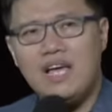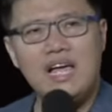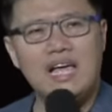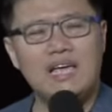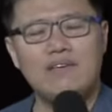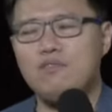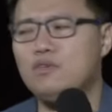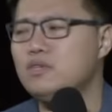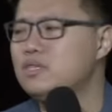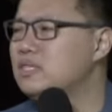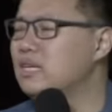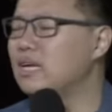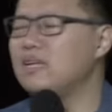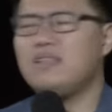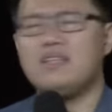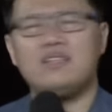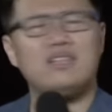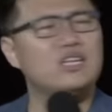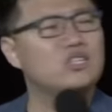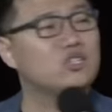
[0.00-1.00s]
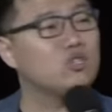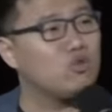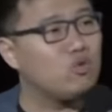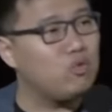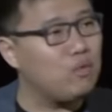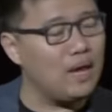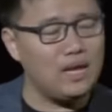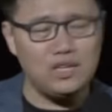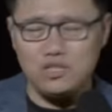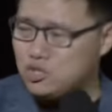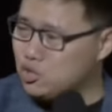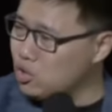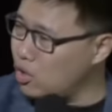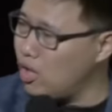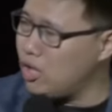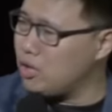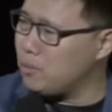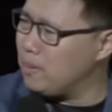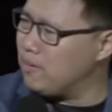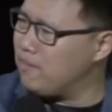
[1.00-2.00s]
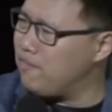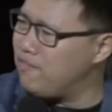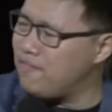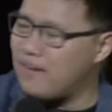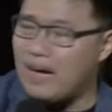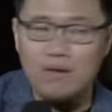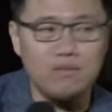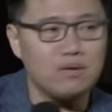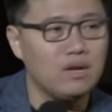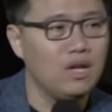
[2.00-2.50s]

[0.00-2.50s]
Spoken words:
if You say that there's great joy to be found,